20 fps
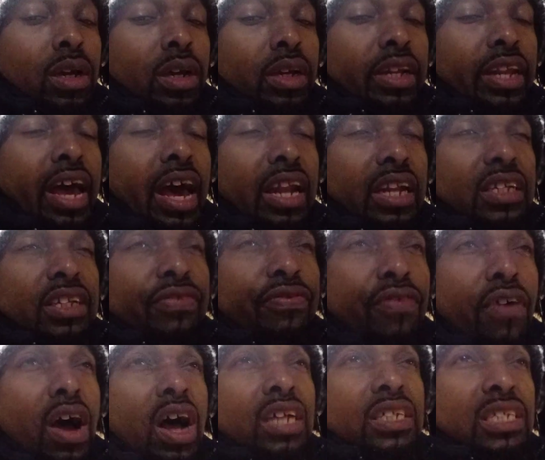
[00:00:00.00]
Now, as
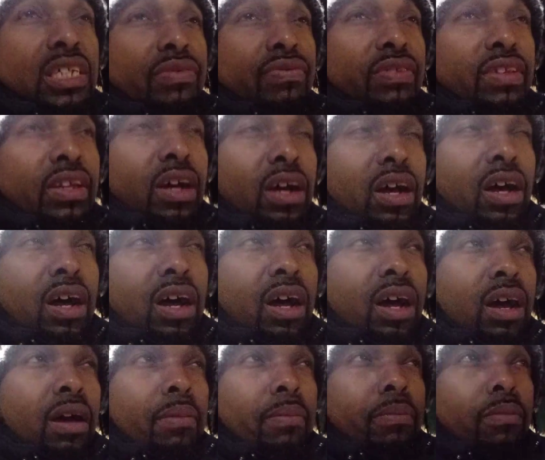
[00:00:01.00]
far as if the
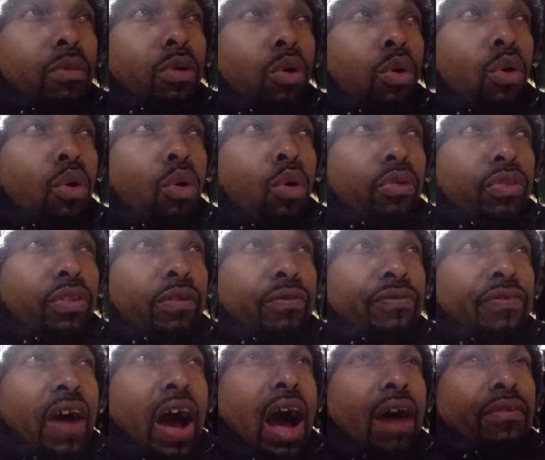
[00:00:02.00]
or the
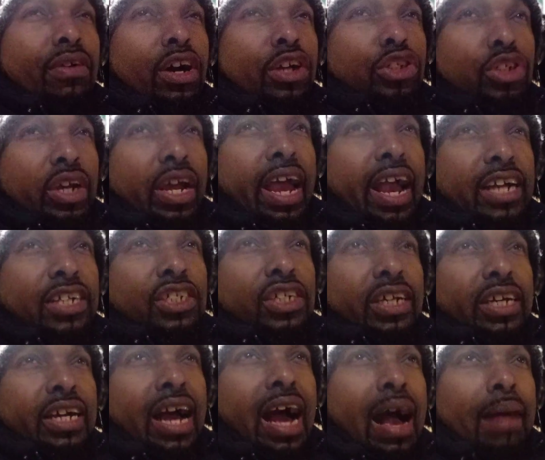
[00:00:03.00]
500 extra
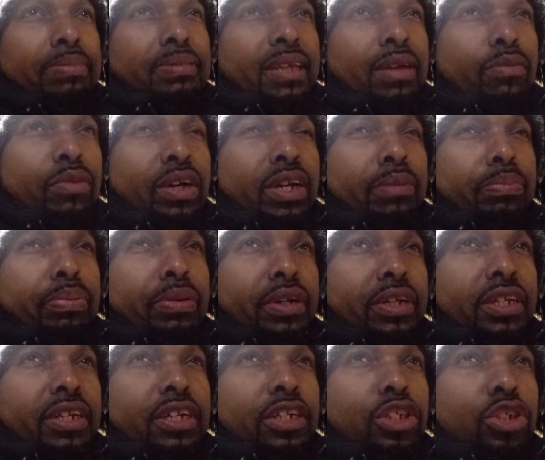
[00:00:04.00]
cops they want to put
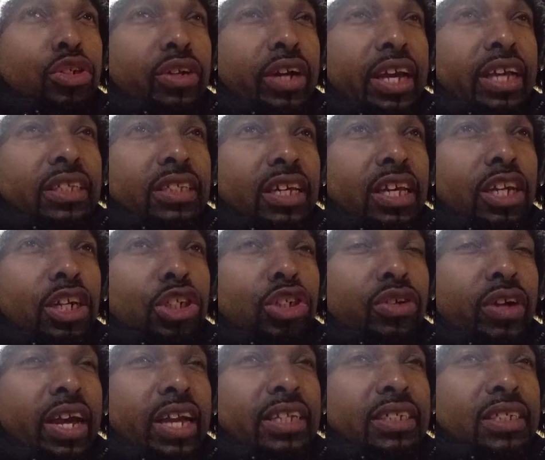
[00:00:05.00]
in the
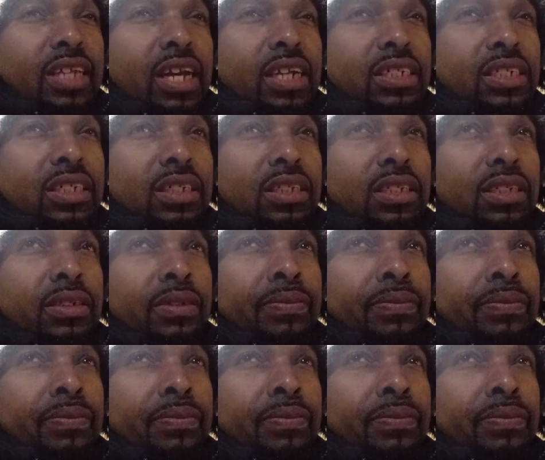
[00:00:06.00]
train stations,